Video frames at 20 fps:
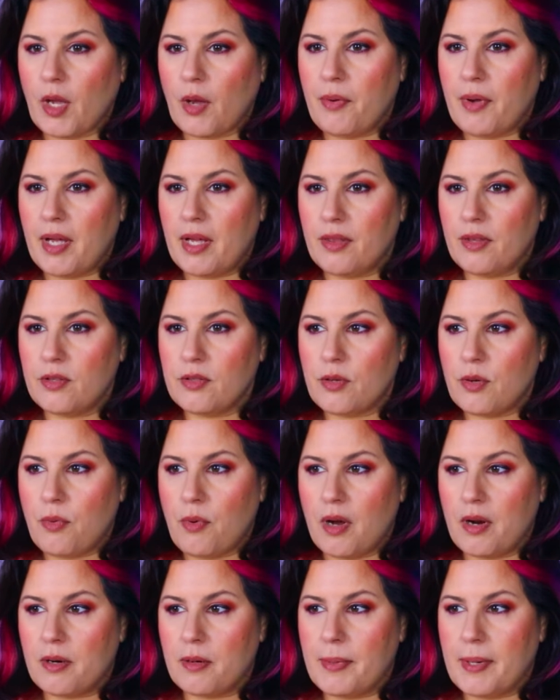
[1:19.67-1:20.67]
Wait, those are
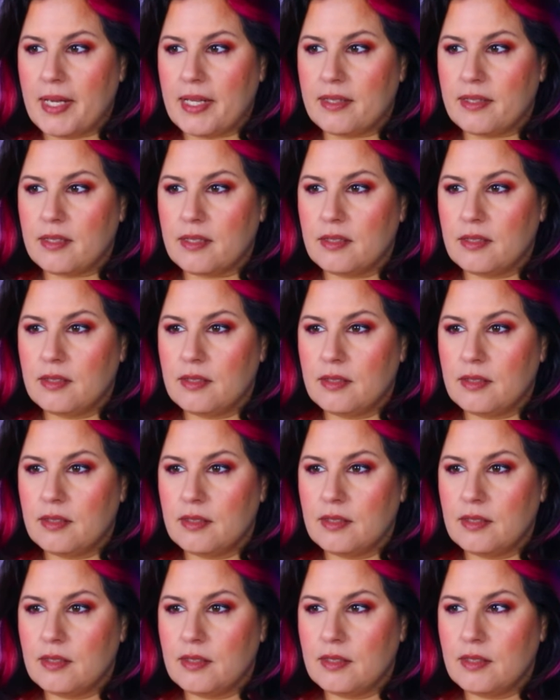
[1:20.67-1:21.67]
water beds.
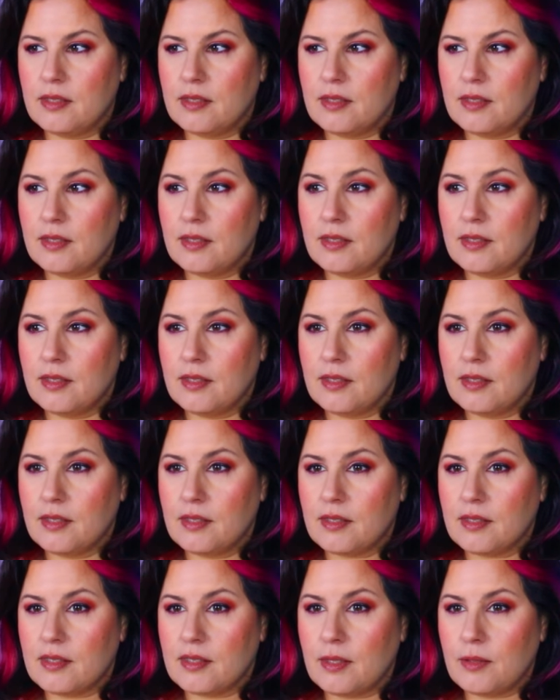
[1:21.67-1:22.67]

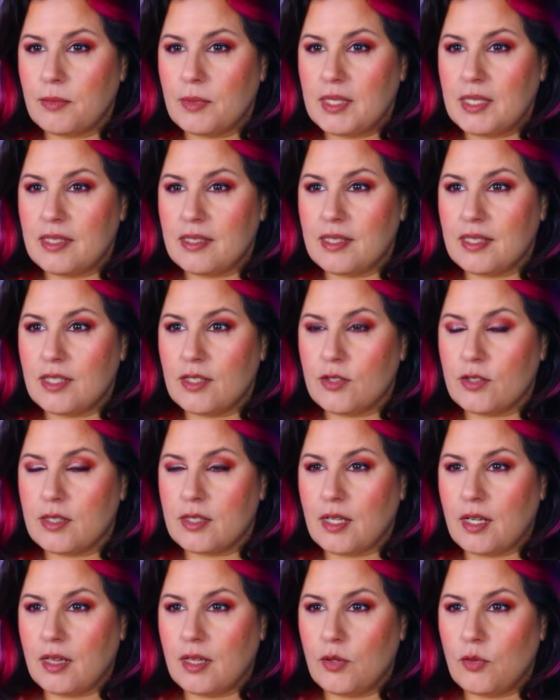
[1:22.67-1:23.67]
Someone is still
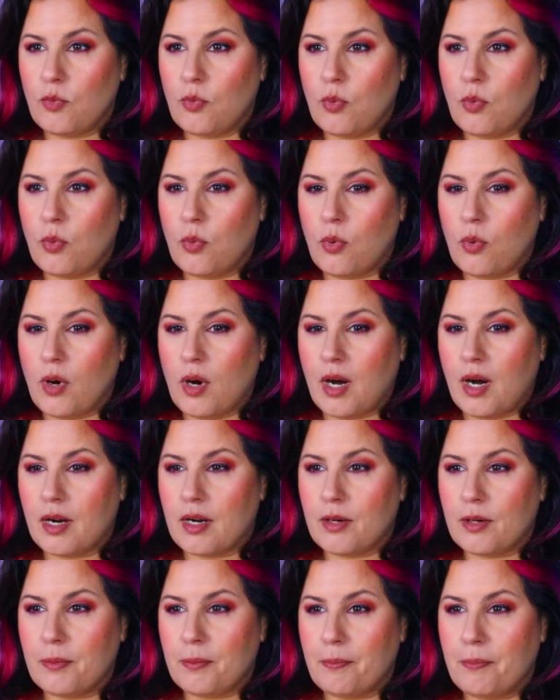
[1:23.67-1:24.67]
selling
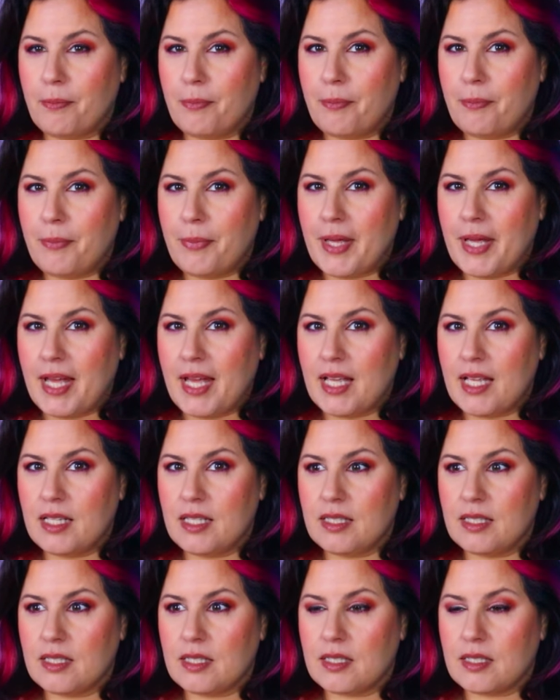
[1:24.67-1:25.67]
water
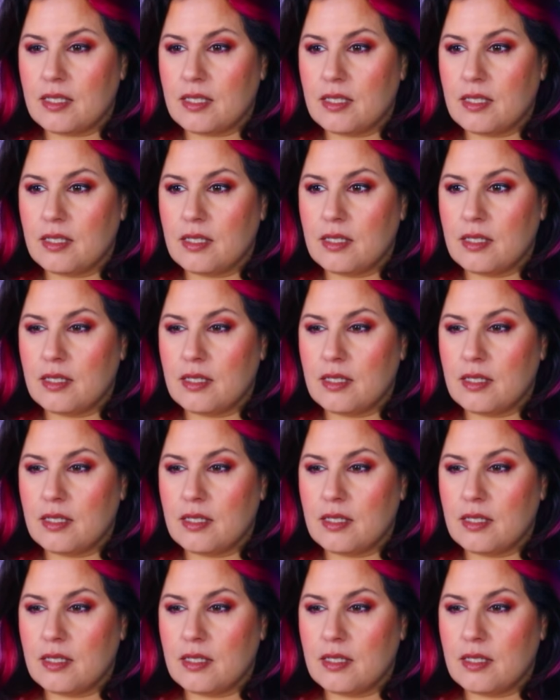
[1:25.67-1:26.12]
beds.